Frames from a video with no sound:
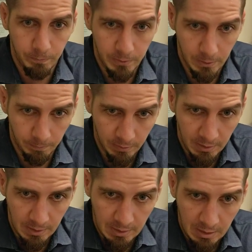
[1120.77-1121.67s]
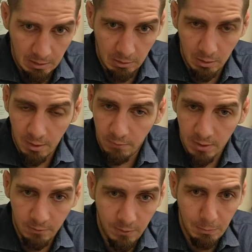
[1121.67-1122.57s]
So, love
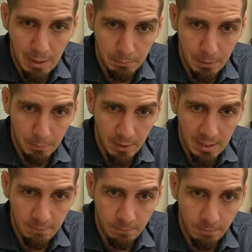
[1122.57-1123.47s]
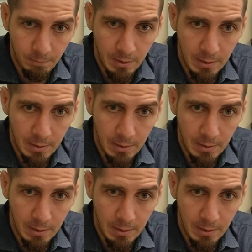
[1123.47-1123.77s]
any feedback people have.